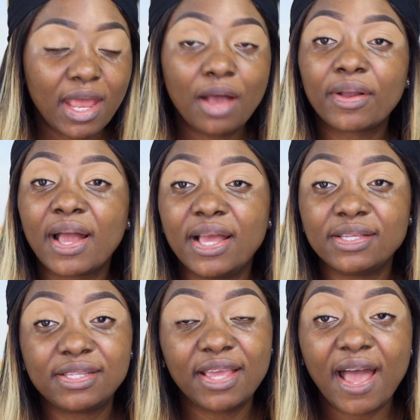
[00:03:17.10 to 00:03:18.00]
now
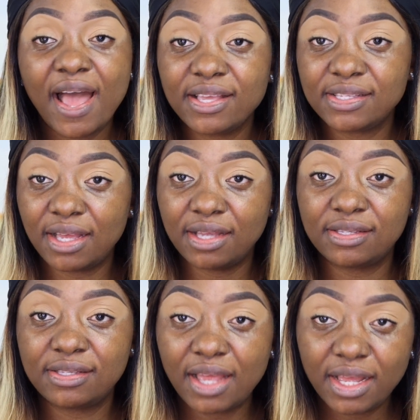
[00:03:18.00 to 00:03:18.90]
guys, the eyes are
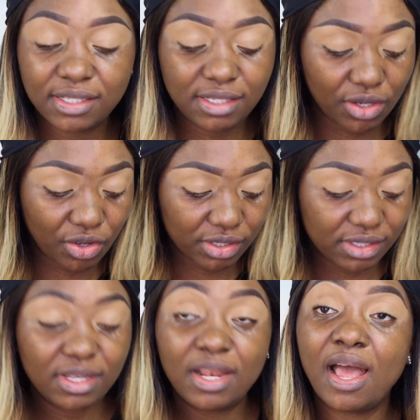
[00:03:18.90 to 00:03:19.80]
set, the
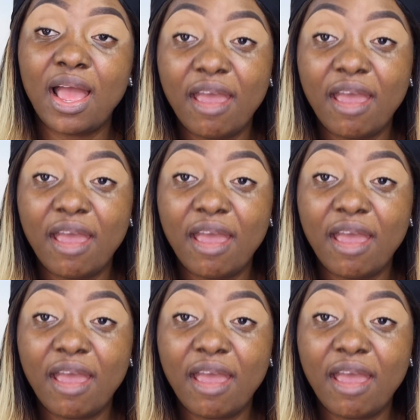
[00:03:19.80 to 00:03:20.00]
concealer,